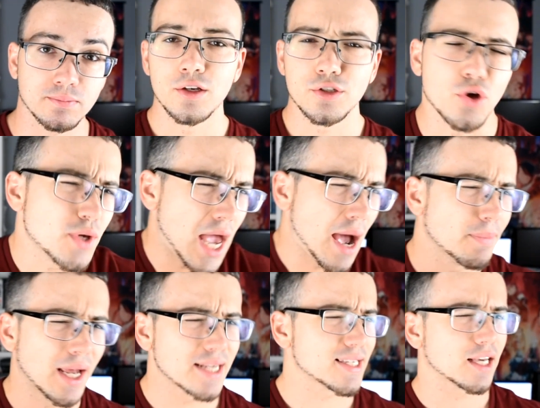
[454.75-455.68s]
So yeah, I'm
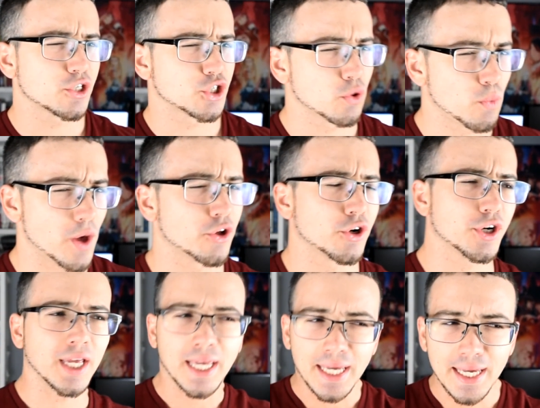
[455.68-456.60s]
not exactly sure whether
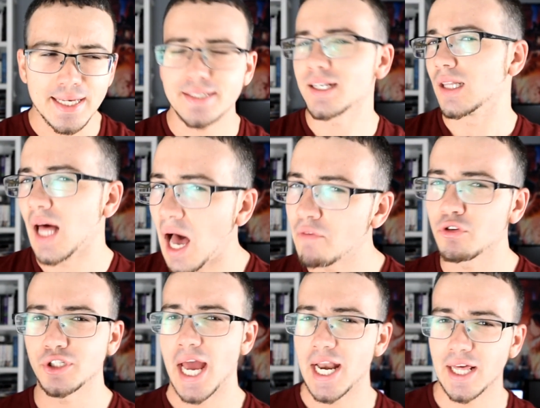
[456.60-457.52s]
he is alive
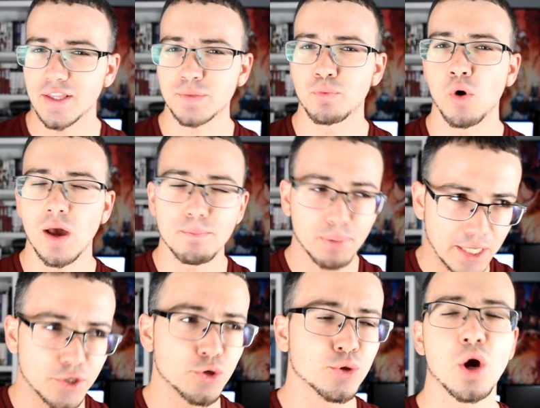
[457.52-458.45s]
or dead at this point, but
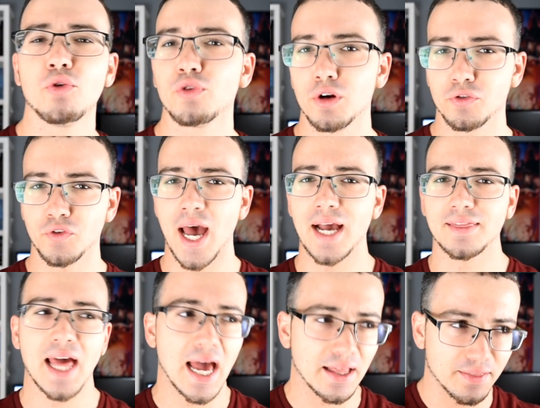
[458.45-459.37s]
I do know for a fact
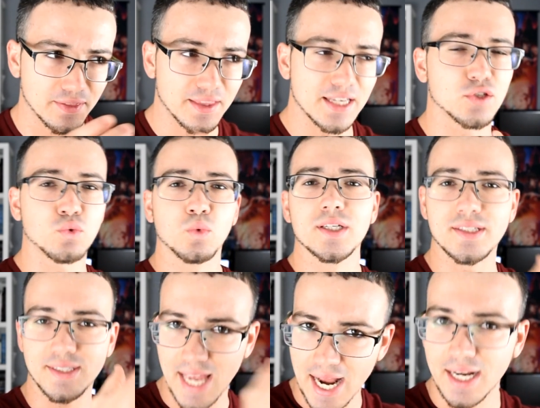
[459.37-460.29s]
that this was
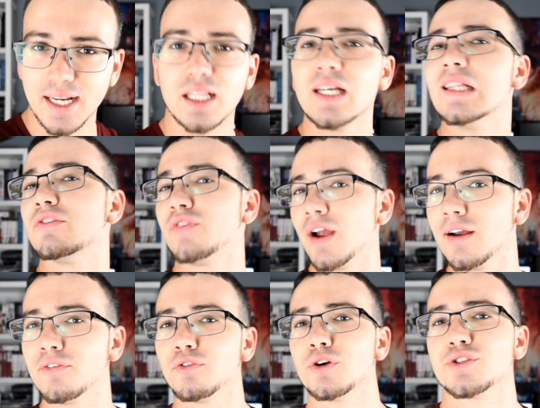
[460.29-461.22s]
technically the
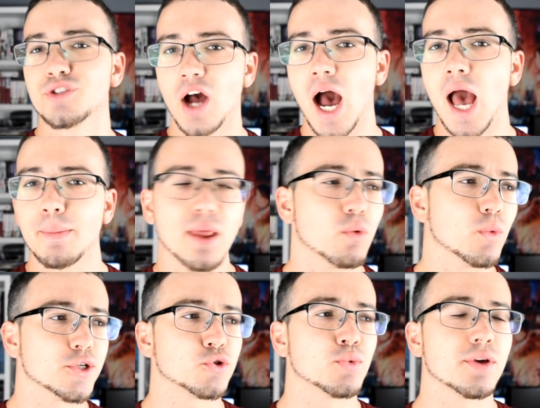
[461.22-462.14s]
very first time in
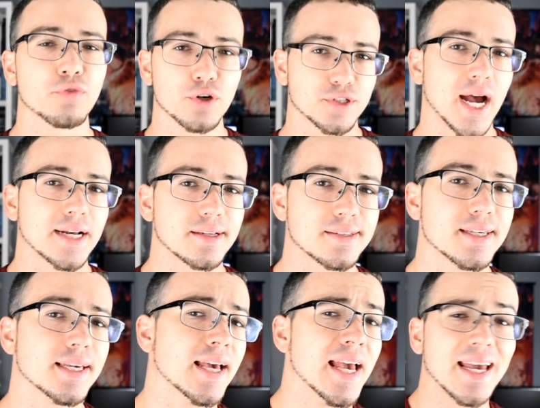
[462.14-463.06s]
which we first got to
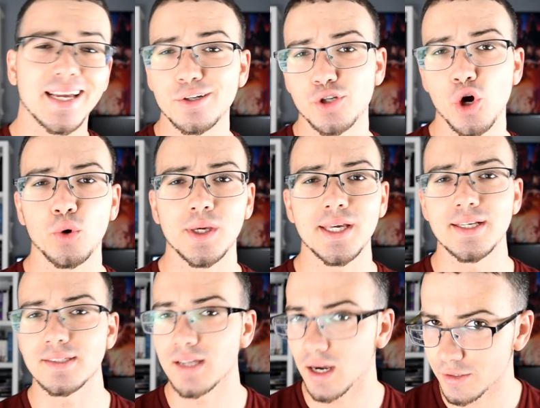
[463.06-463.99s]
see
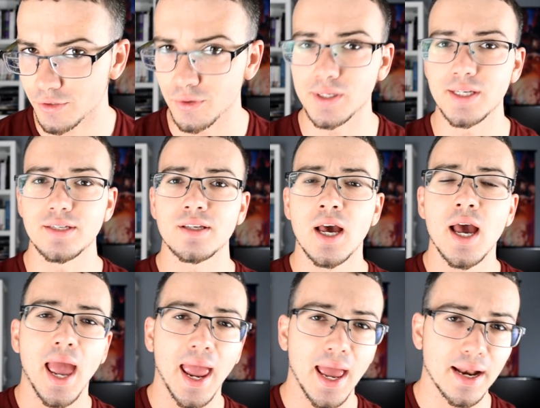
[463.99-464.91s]
Gintoki's, Takasugi's,
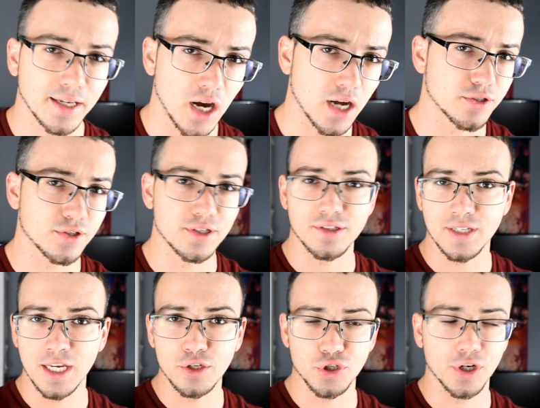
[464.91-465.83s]
and Katsura's
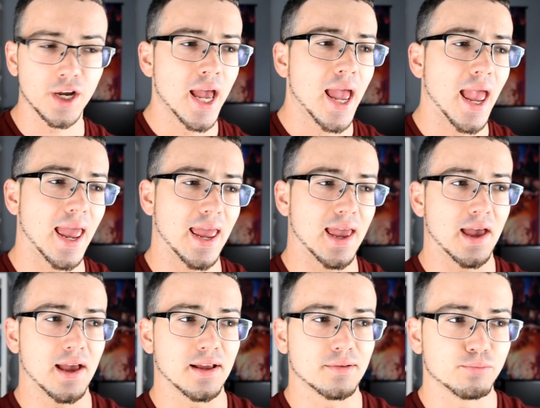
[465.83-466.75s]
teacher,
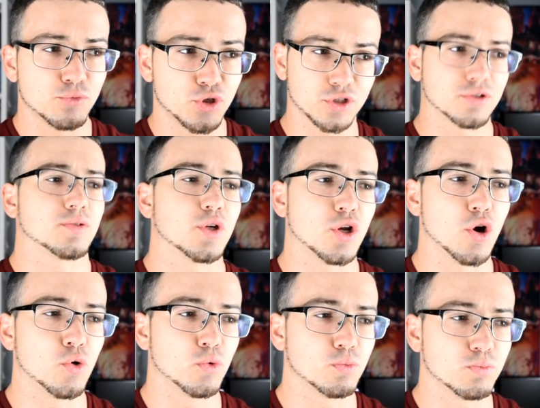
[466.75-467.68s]
and just, you
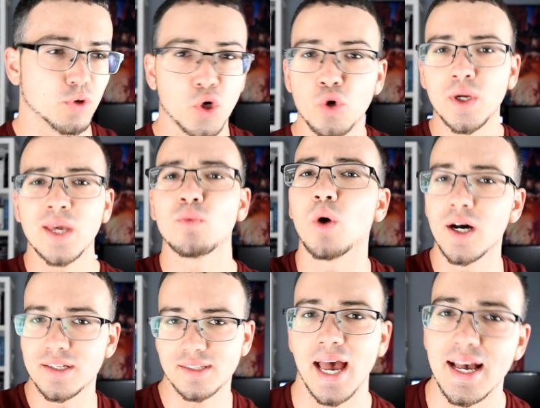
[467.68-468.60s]
know, who he
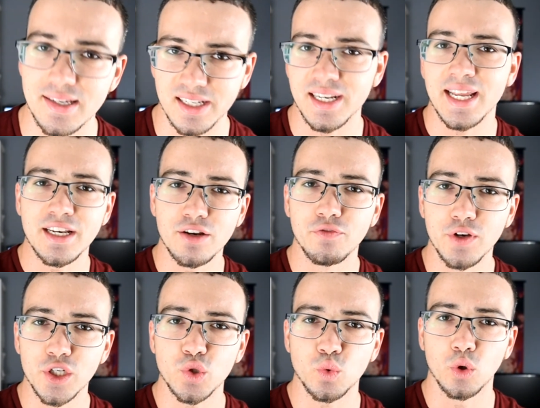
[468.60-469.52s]
was as an
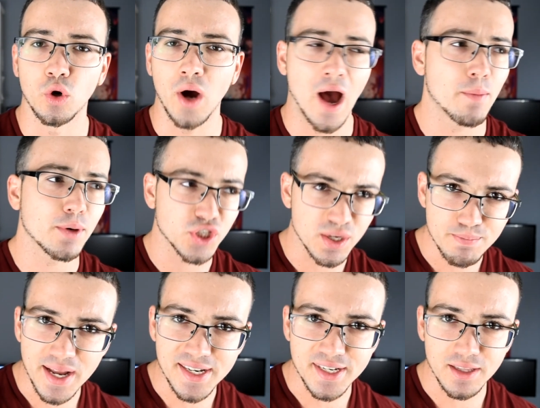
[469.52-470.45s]
individual, how much he
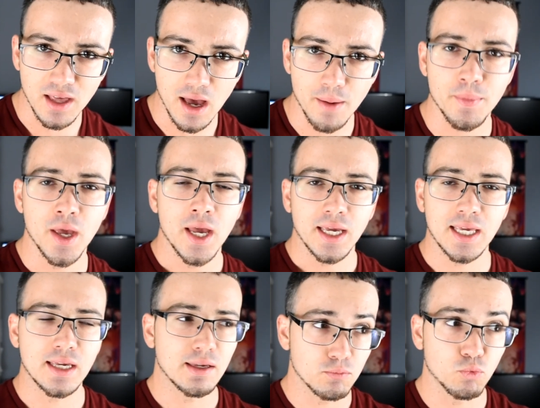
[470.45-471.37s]
meant to them.
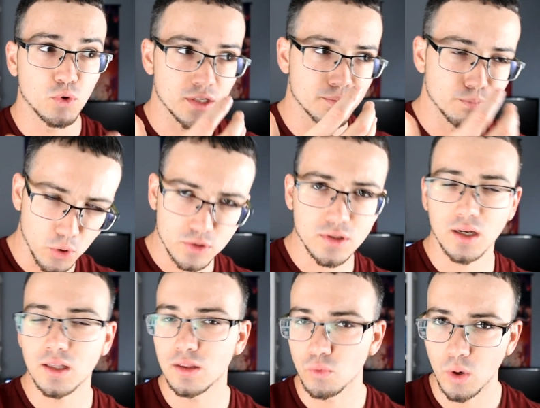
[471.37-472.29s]
He was most
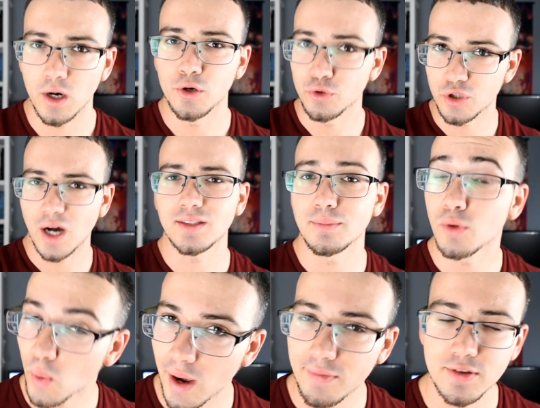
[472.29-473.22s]
likely the one who taught them the
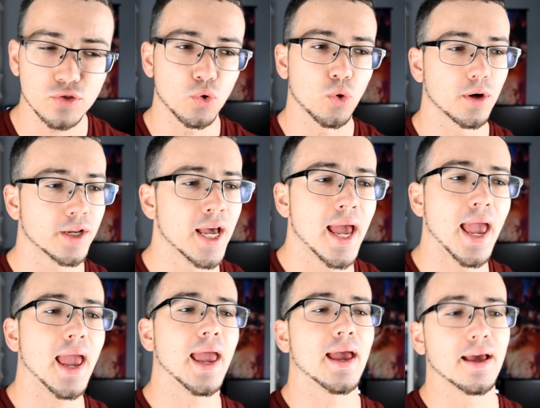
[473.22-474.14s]
way of the sword,
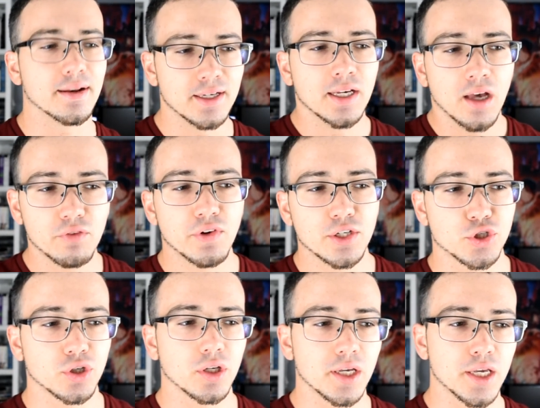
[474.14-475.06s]
and
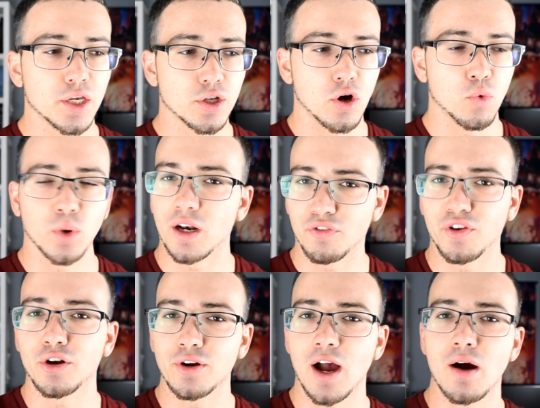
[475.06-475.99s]
eventually, you know, we're going to
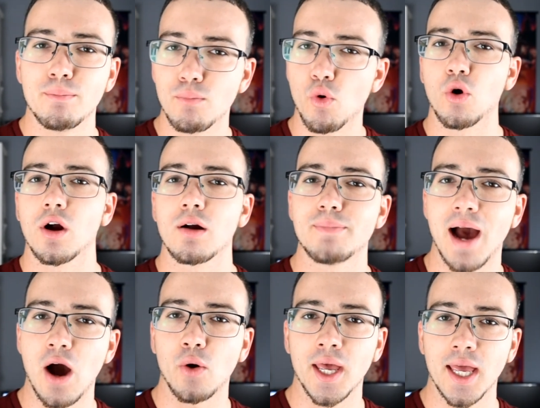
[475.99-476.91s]
figure out more
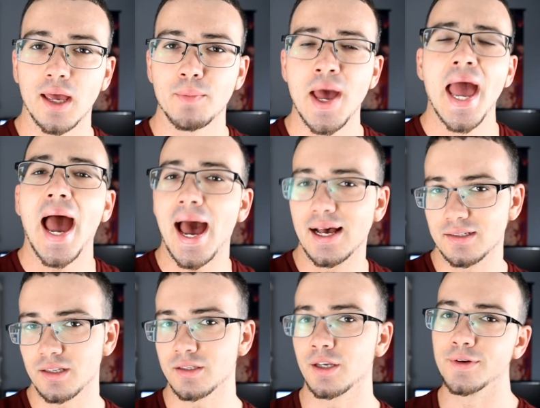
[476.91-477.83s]
about him
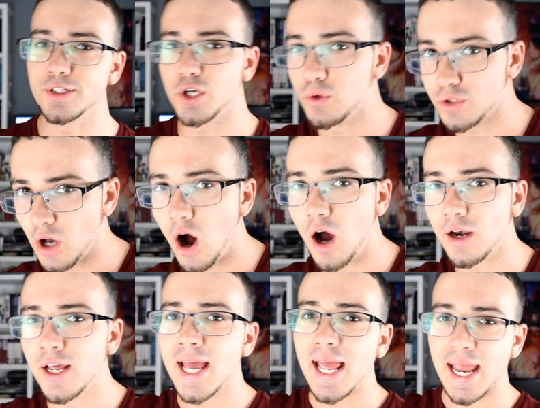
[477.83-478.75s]
as the series goes
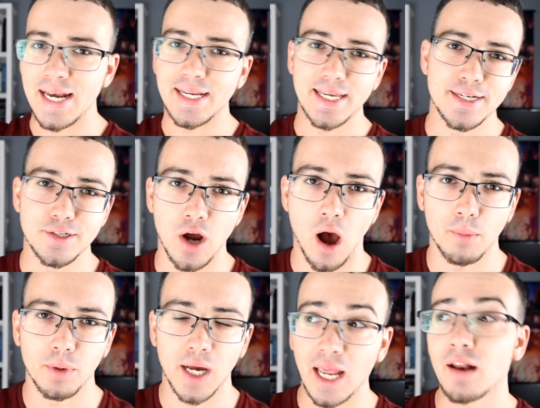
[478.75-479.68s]
on in
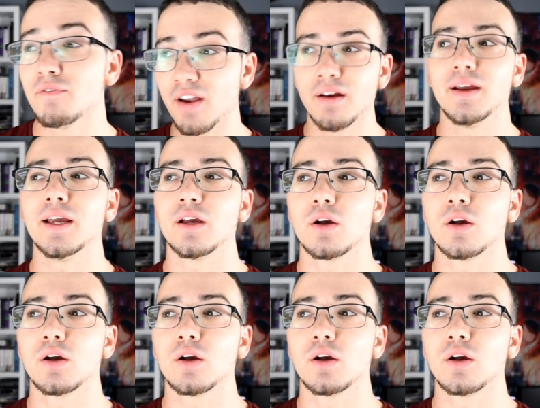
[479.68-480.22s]
Gintama, and I'm very